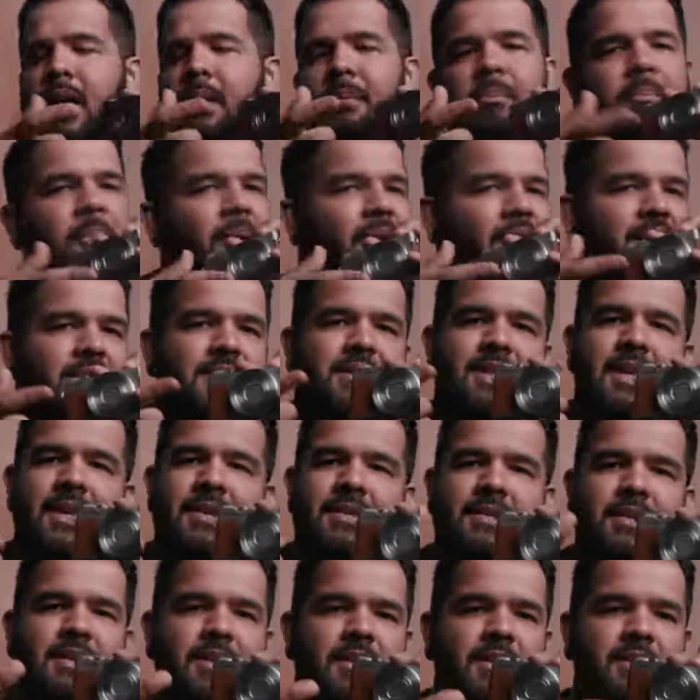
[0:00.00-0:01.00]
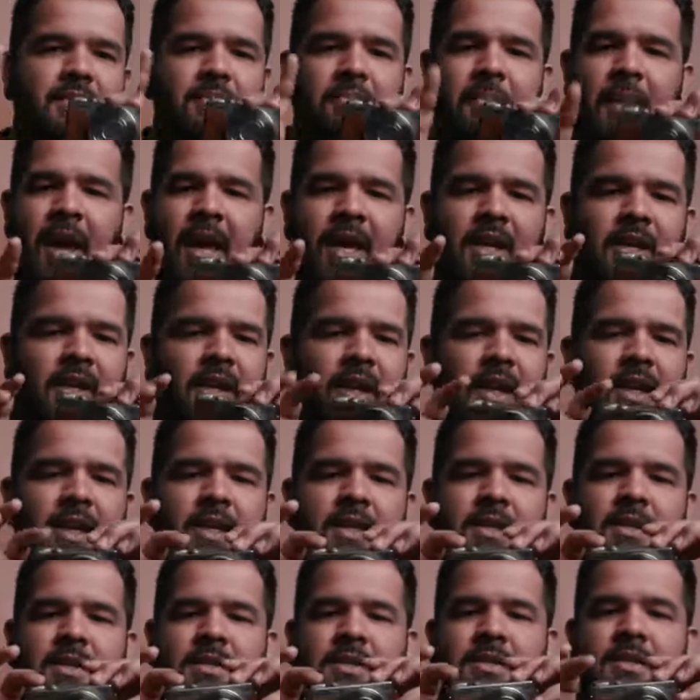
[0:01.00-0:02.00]
Bigger sensor, better
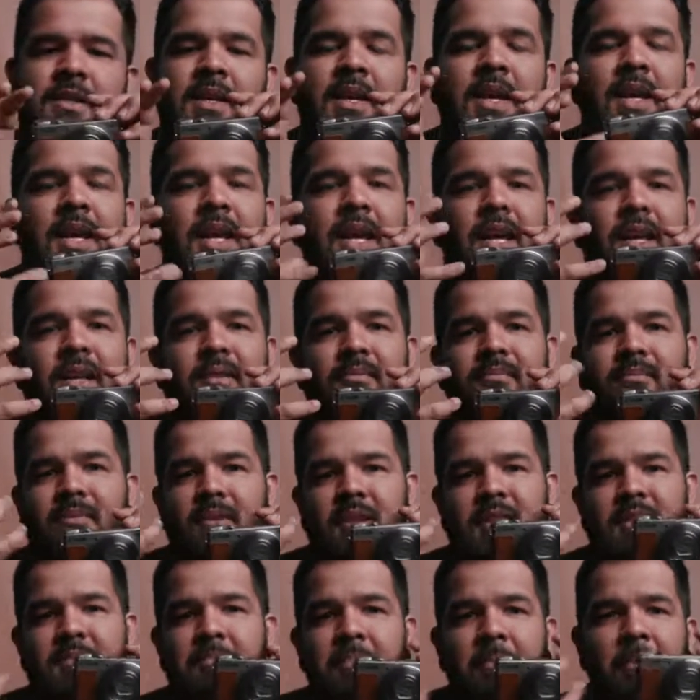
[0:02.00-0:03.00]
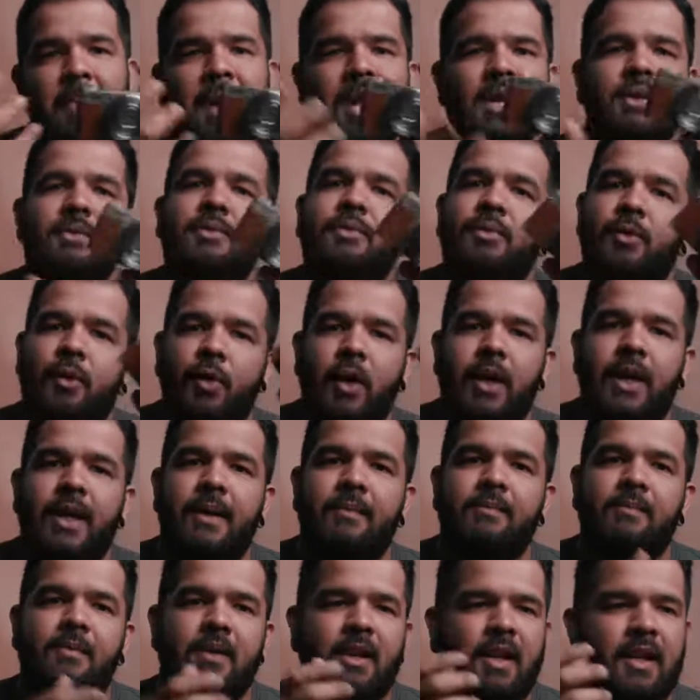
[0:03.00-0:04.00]
lens, it's meant for it.
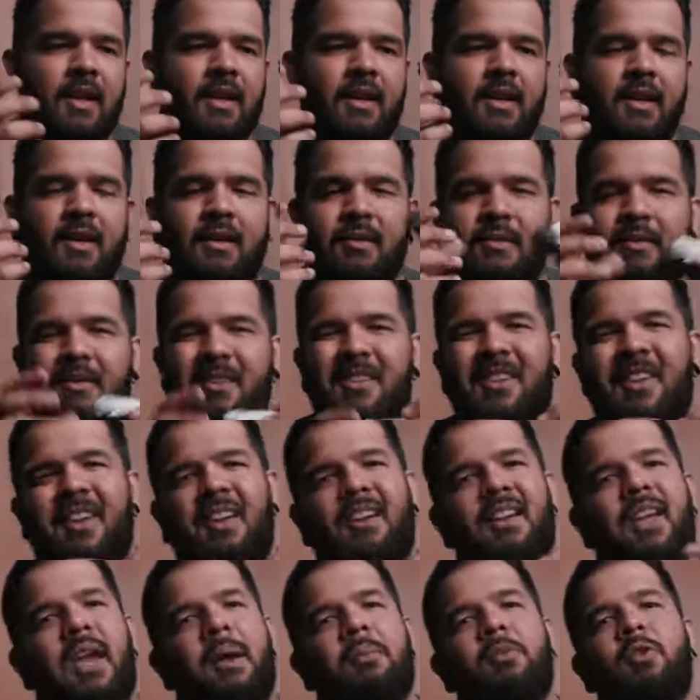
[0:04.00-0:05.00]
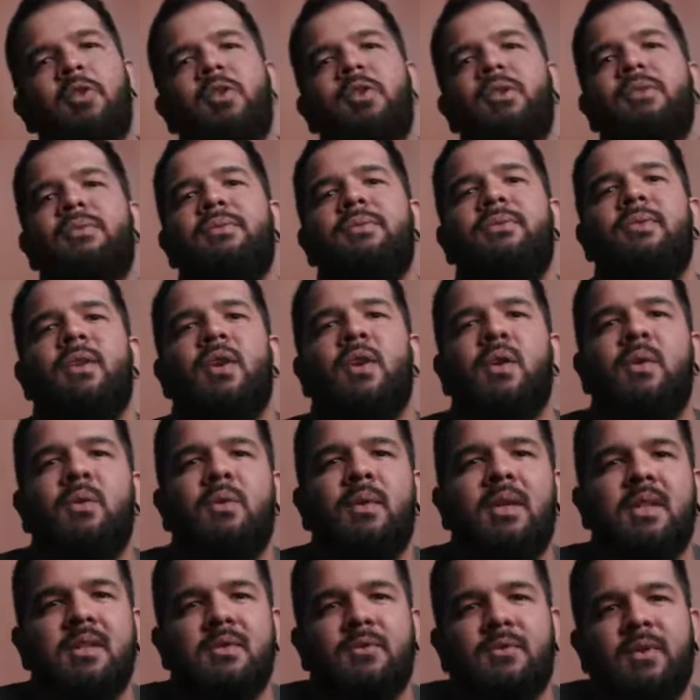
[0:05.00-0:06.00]
The camera on your phone
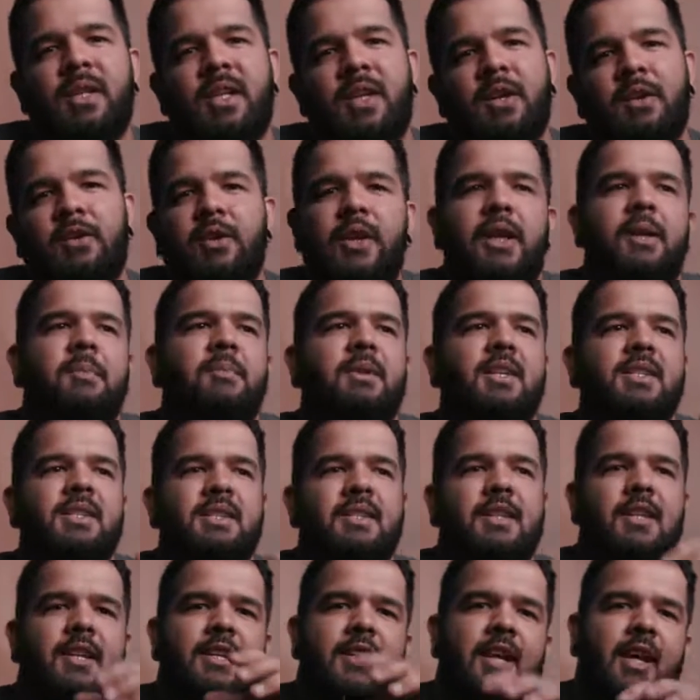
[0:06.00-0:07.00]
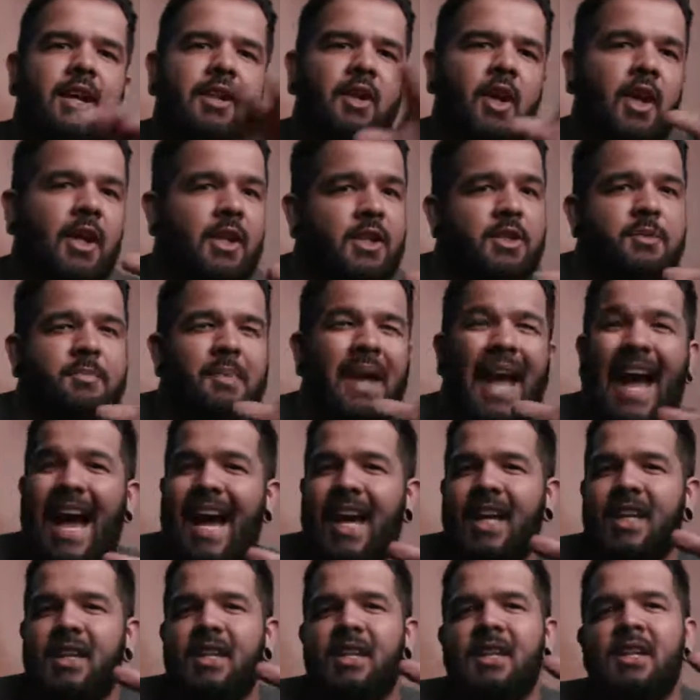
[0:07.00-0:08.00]
is really great because of the technology
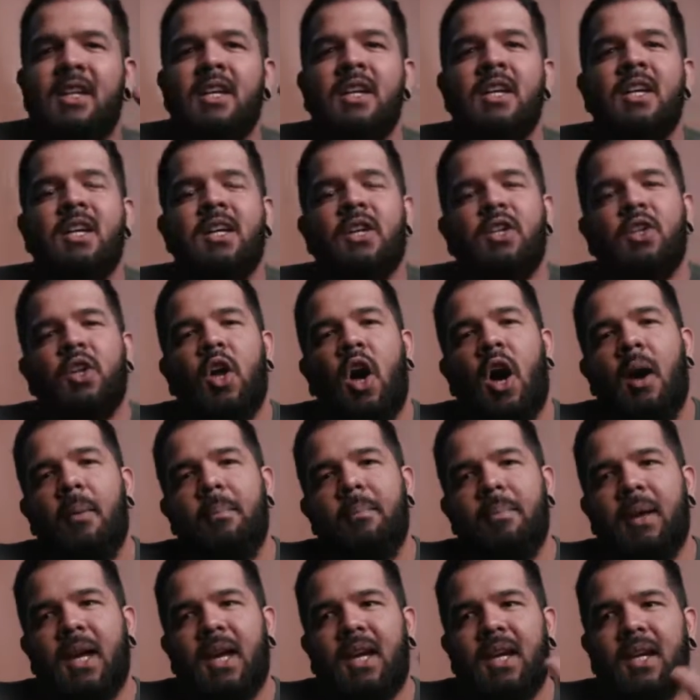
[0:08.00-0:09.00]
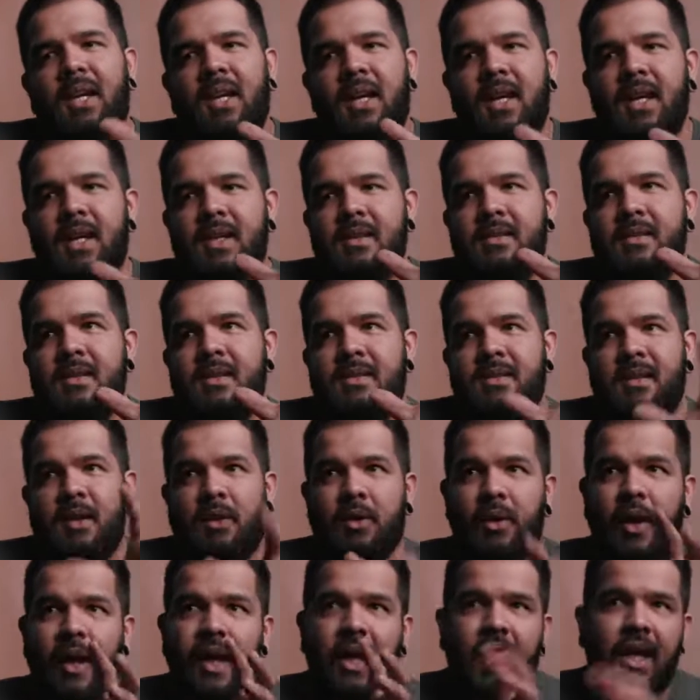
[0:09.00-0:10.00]
behind it, not because it's a
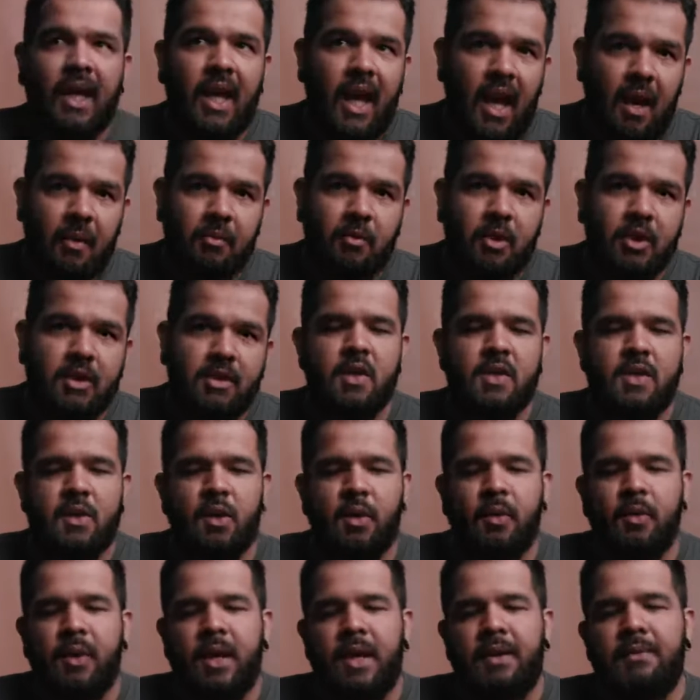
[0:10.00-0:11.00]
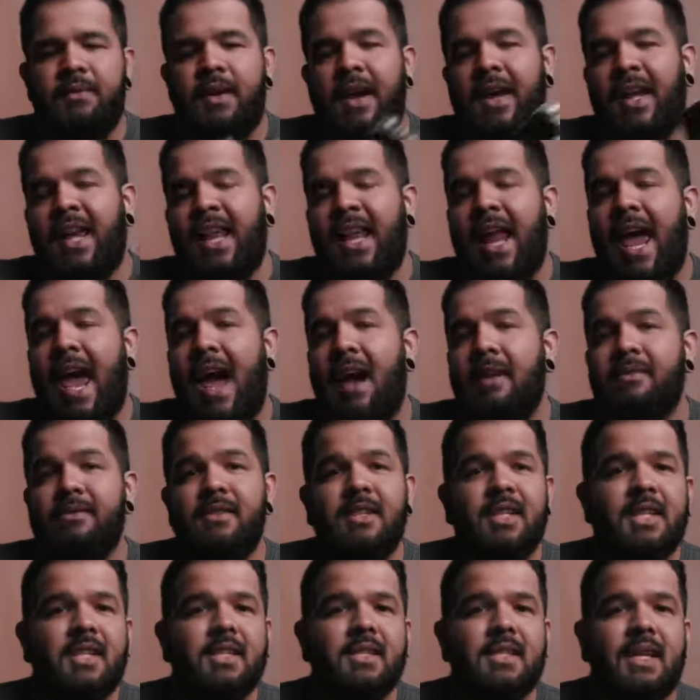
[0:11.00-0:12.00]
great camera. So if I can have
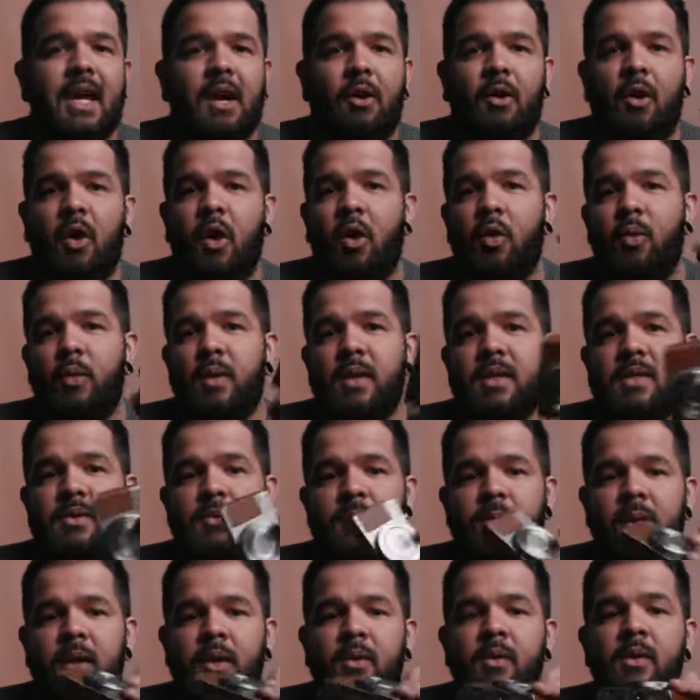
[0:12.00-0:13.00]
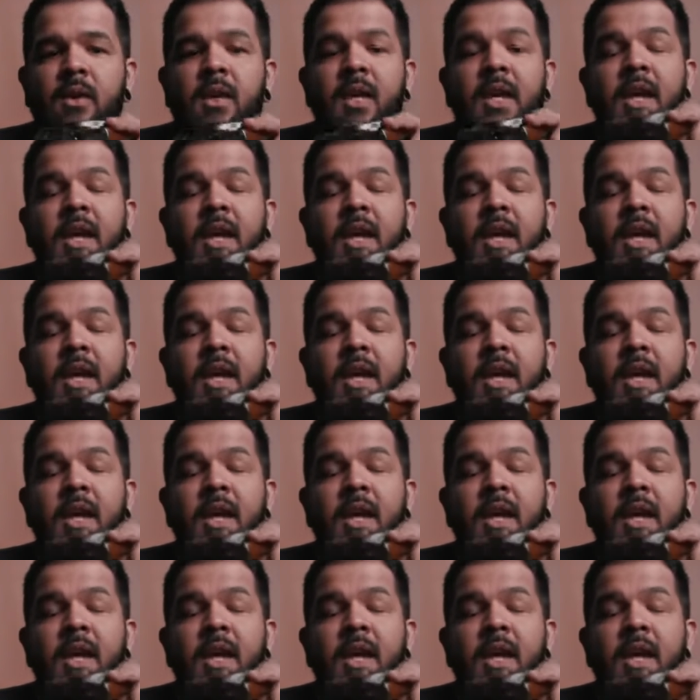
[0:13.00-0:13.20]
this, I always will.